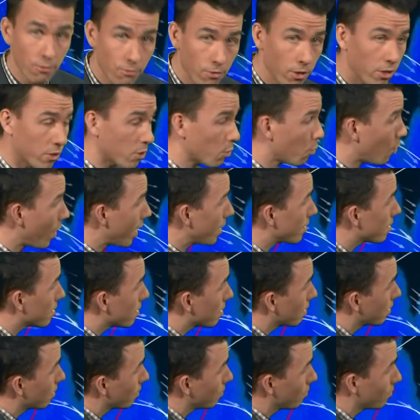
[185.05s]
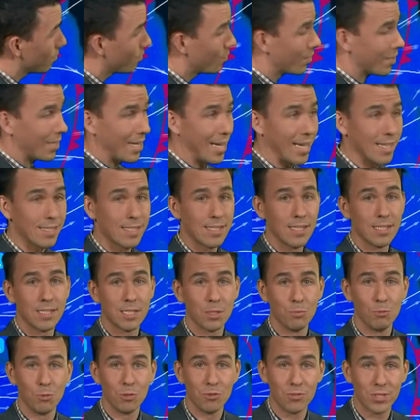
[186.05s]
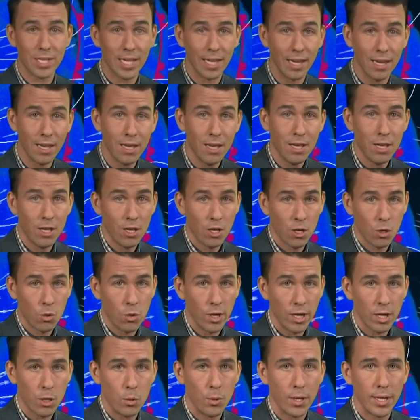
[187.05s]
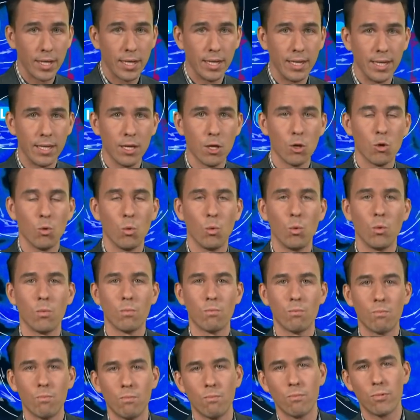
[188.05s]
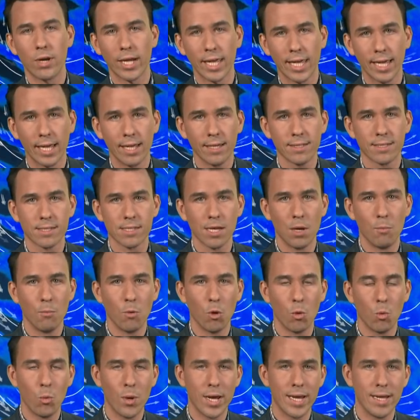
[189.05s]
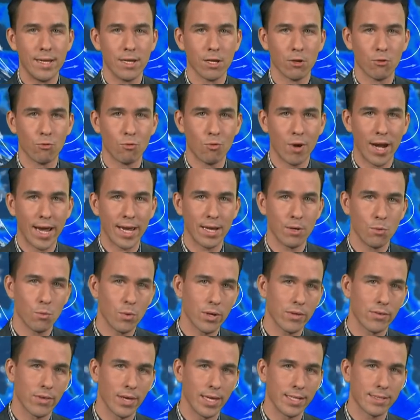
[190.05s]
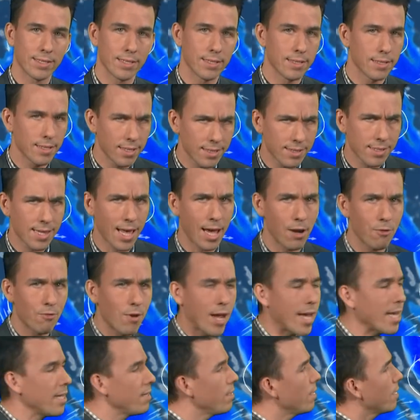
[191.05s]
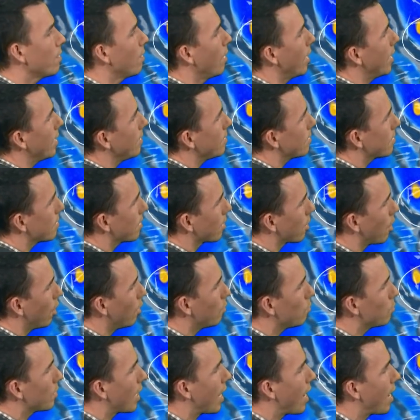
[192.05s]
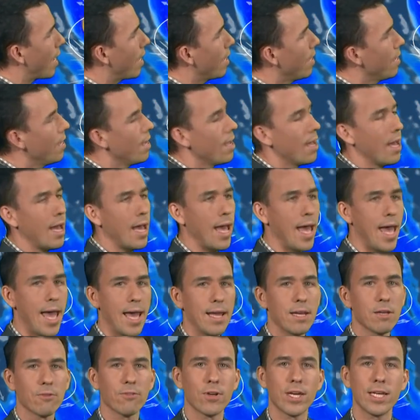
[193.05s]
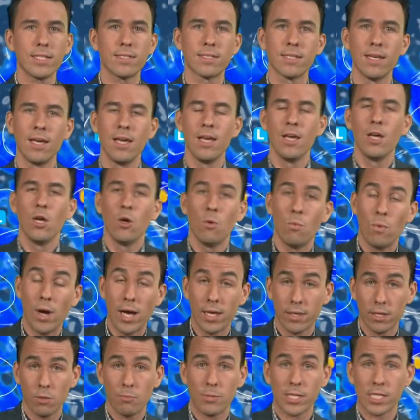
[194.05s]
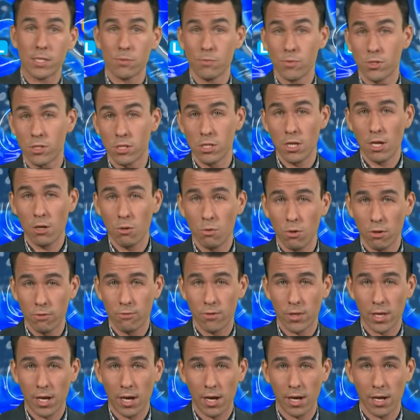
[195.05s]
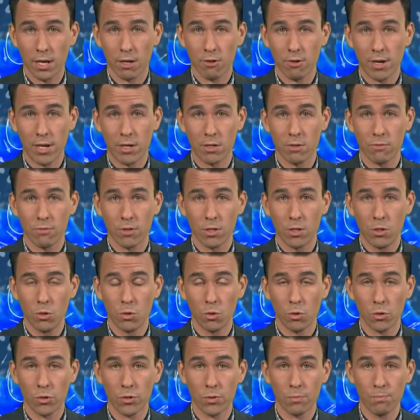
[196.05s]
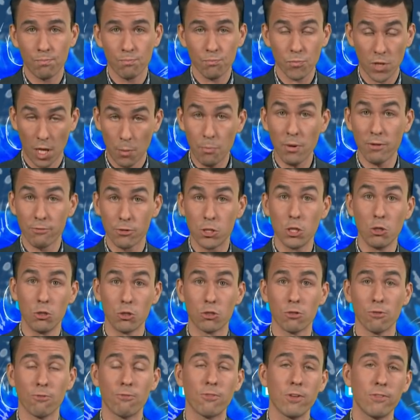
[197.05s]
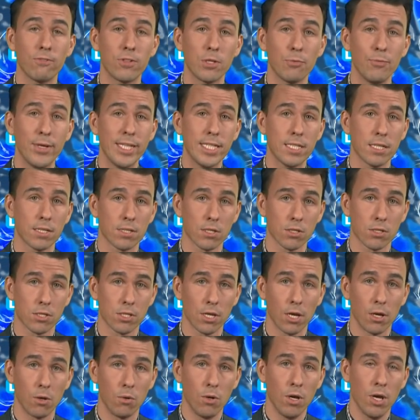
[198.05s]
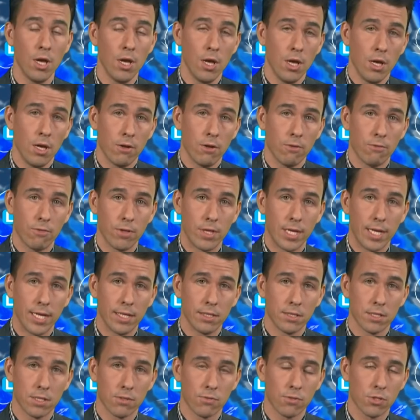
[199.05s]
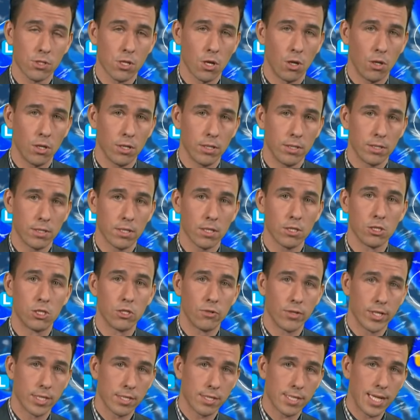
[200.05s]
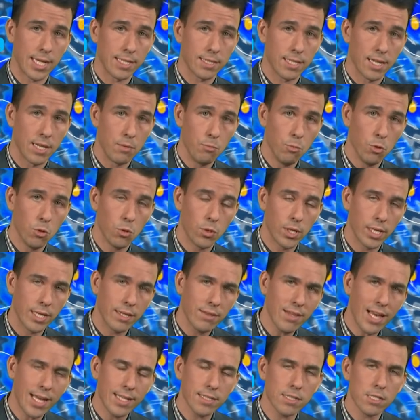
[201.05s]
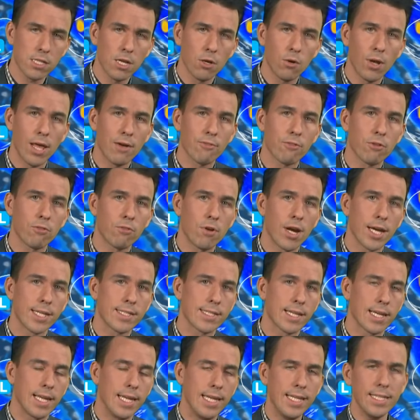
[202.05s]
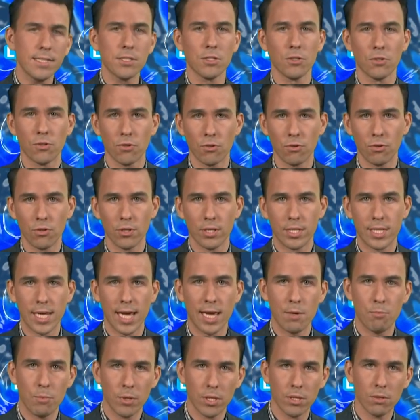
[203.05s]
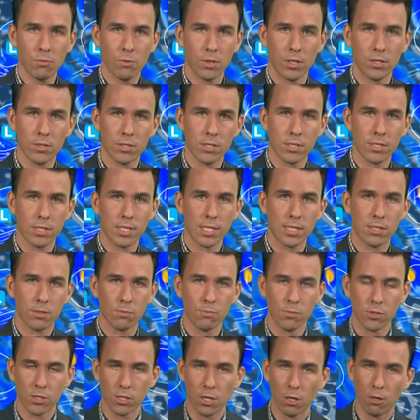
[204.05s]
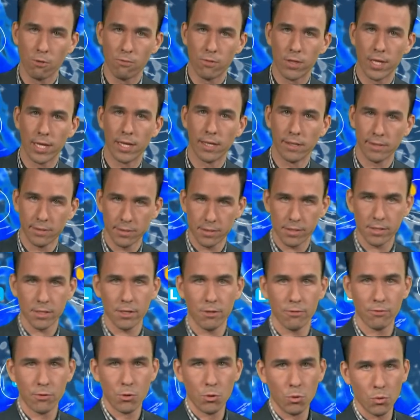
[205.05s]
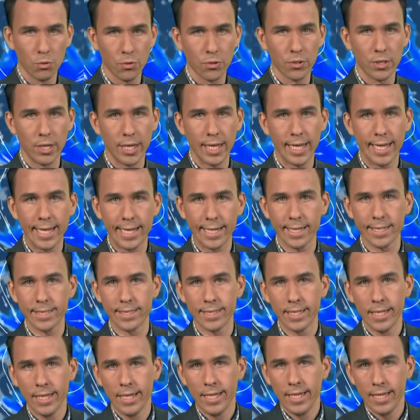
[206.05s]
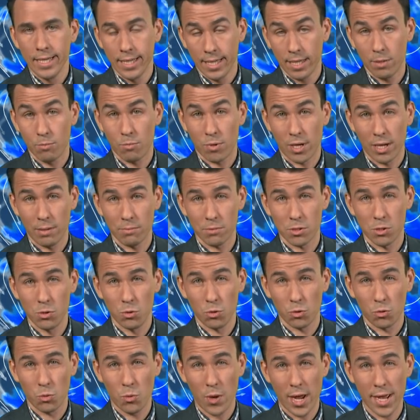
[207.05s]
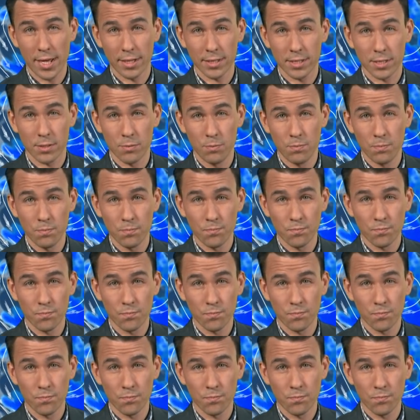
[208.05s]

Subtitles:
Further west, well, the next system moves in quite quickly, bringing some wind and rain with it. And as that rain hits the cold air ahead of it, well, there'll be some snow over the higher ground of the north. Above 250 metres or so for the hills of Scotland during Saturday morning. That snow level rising a little through the day, but we'll also see some snow over the hills of northern England and perhaps North Wales.